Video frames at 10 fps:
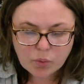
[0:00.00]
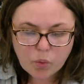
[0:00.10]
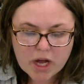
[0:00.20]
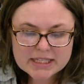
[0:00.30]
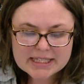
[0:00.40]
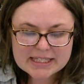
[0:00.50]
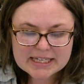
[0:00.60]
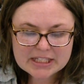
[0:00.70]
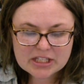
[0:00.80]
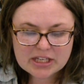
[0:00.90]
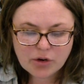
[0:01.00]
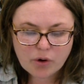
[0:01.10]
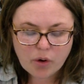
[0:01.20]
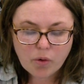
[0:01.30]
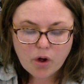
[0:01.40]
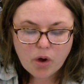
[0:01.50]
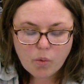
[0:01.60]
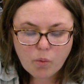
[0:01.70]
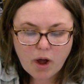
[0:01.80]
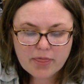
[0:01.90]

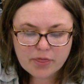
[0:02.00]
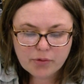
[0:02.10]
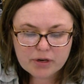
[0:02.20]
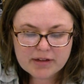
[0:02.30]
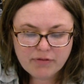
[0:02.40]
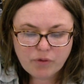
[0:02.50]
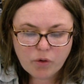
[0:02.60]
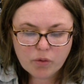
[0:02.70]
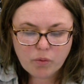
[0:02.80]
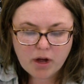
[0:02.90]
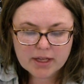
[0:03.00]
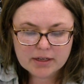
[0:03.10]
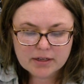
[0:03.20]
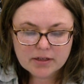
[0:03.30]
1601341.